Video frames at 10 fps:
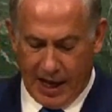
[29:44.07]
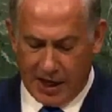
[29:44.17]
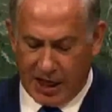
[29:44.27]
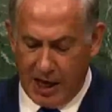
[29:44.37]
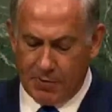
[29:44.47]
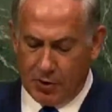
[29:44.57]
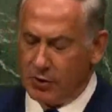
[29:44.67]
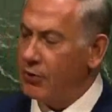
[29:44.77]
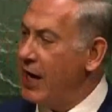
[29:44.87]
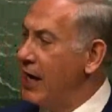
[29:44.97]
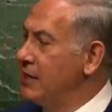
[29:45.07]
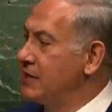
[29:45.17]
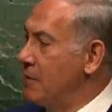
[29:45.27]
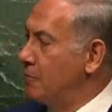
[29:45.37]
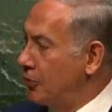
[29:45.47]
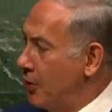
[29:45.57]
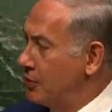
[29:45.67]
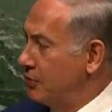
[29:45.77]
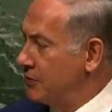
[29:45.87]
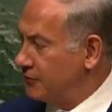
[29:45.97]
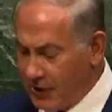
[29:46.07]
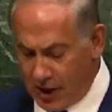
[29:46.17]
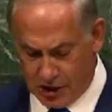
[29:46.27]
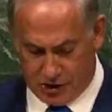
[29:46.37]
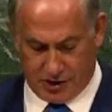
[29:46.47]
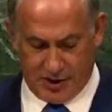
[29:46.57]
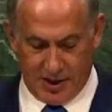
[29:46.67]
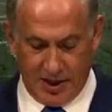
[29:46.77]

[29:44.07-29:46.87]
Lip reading: and keep your grains and produce fresh.